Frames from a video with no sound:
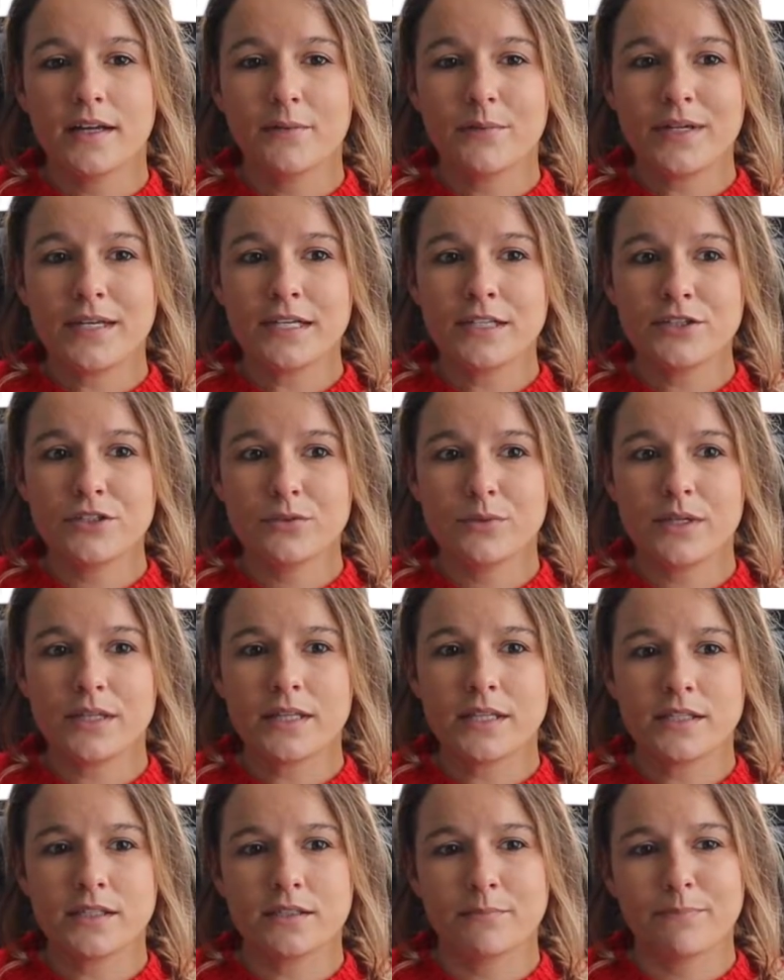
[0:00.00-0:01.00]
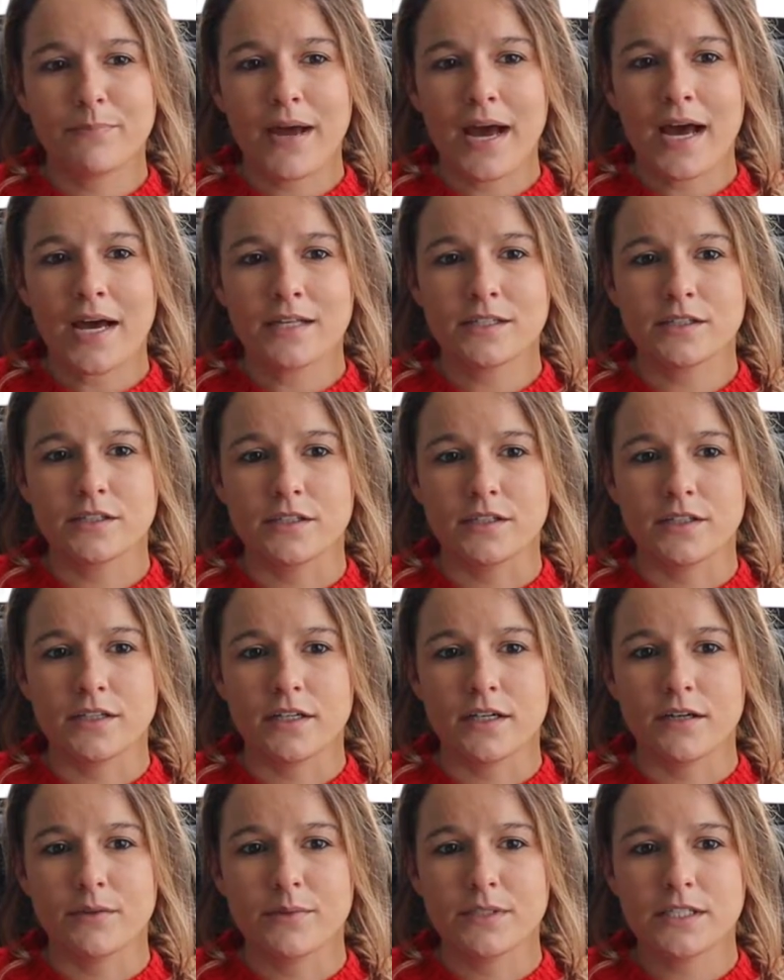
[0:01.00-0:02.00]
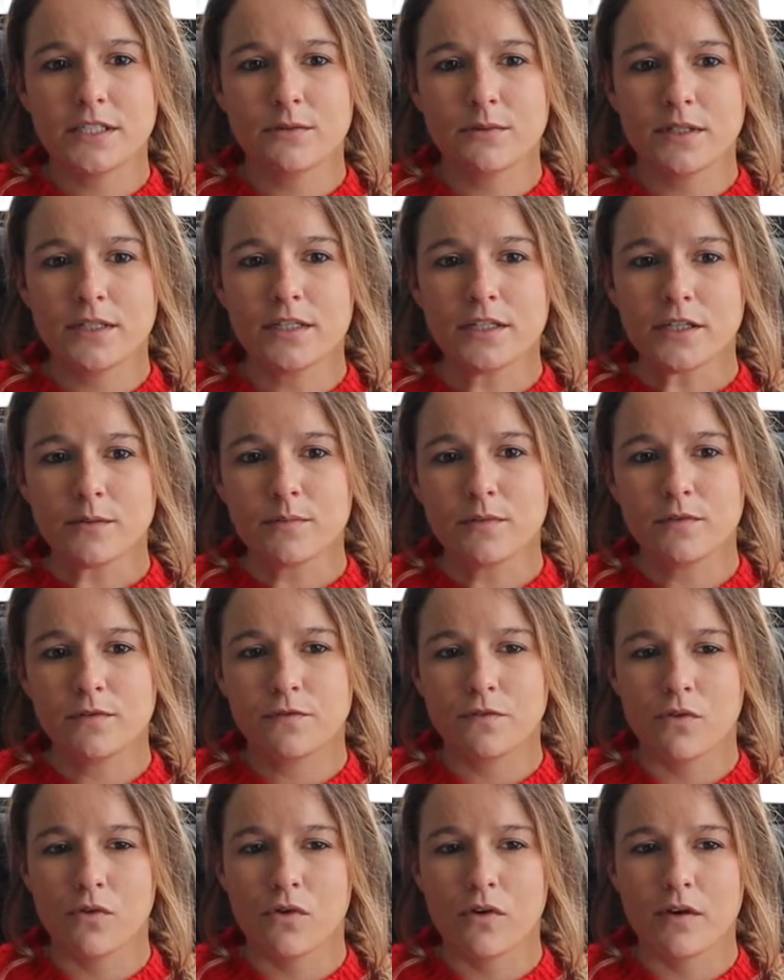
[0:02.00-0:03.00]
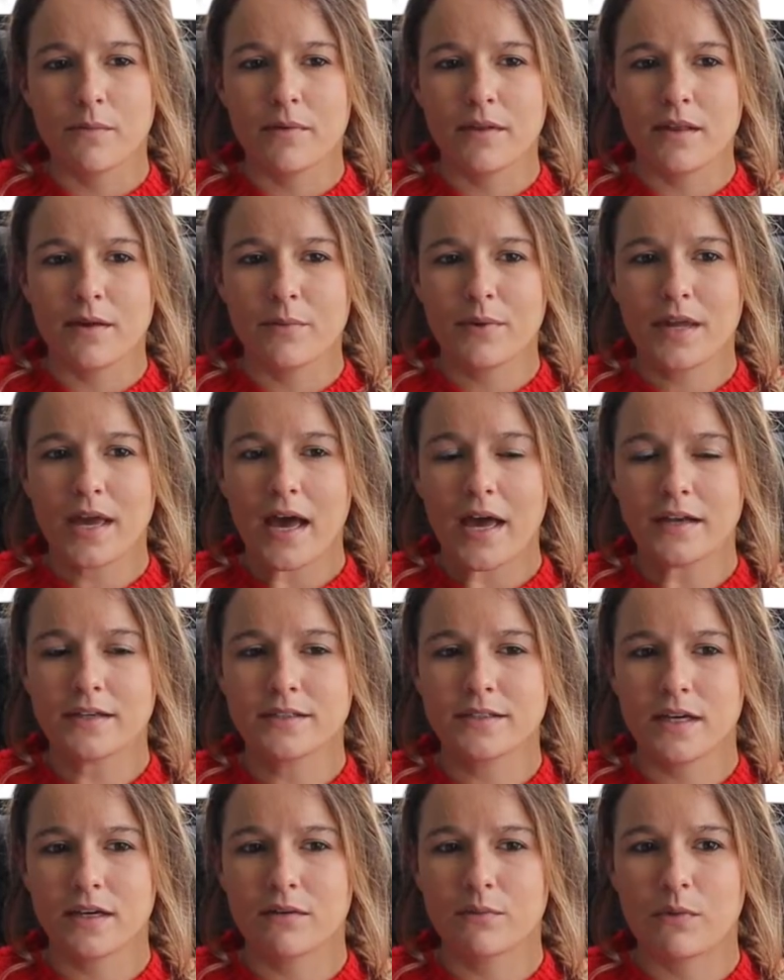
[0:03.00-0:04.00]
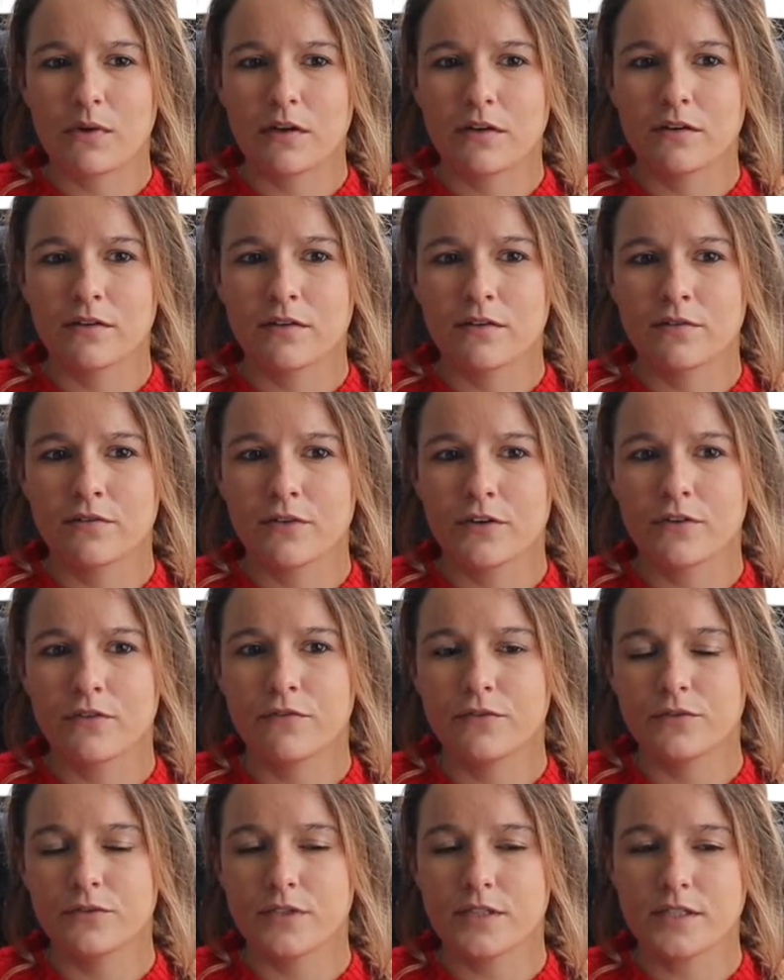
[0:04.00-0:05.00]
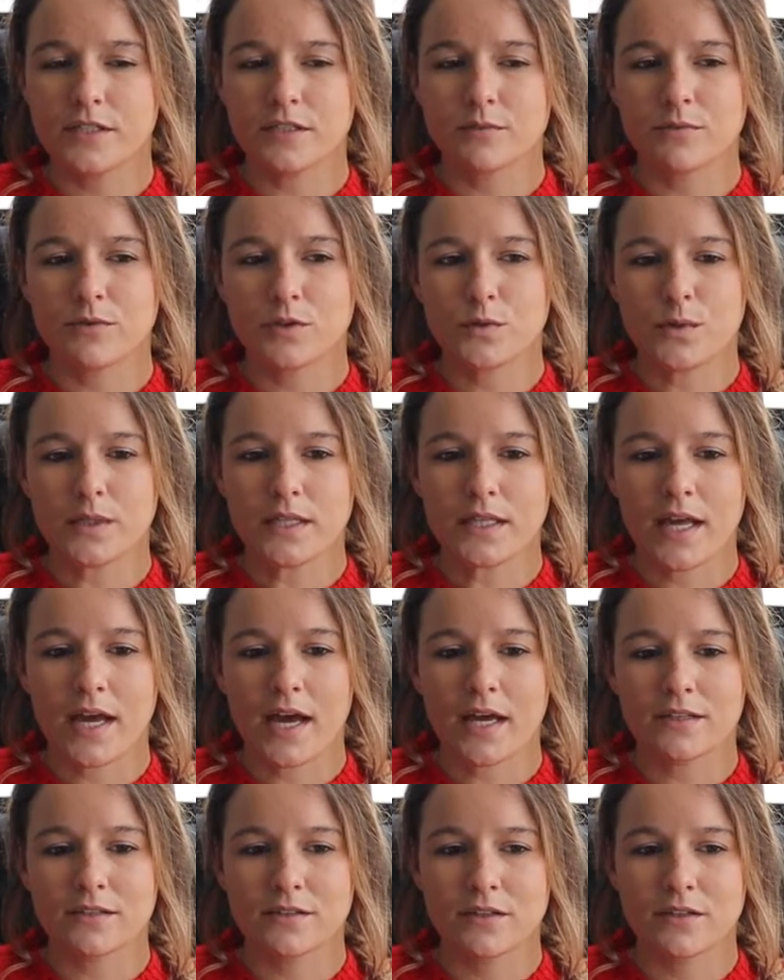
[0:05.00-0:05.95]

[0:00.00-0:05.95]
We didn't do one this past year. We did one the year before, but that we hadn't done one for a few years in between that.